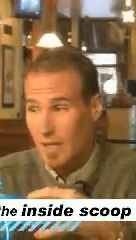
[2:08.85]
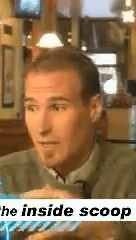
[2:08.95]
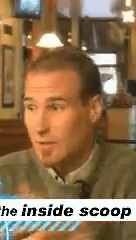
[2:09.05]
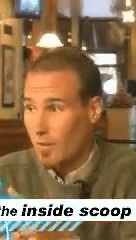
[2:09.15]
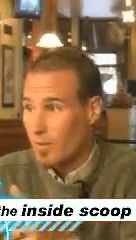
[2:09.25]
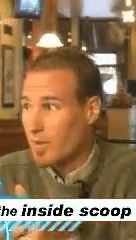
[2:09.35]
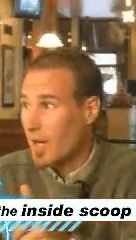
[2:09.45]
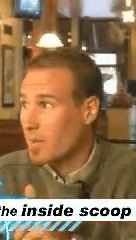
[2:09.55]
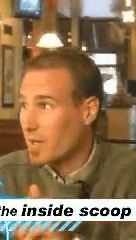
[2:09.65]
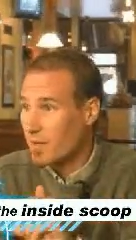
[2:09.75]
So when you come
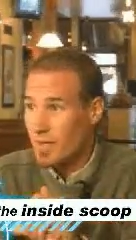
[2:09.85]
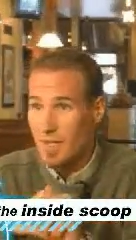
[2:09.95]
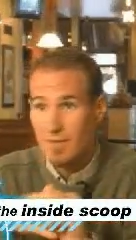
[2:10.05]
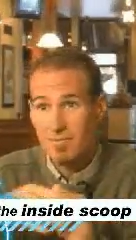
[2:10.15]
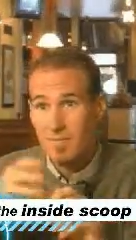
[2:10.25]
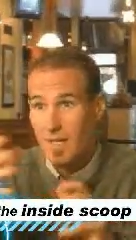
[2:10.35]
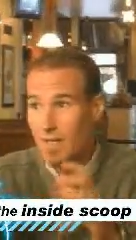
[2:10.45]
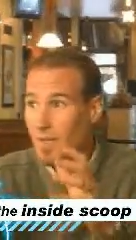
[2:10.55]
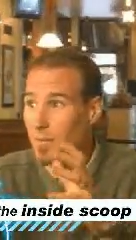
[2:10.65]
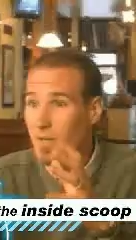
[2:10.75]
here, you get a
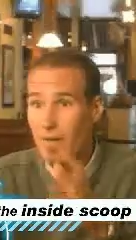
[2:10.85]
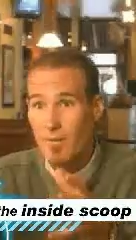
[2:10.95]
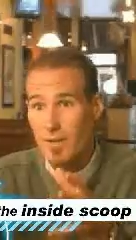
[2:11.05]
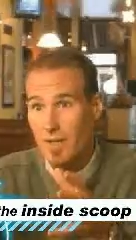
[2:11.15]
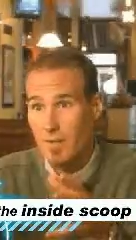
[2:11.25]
little bit of everything.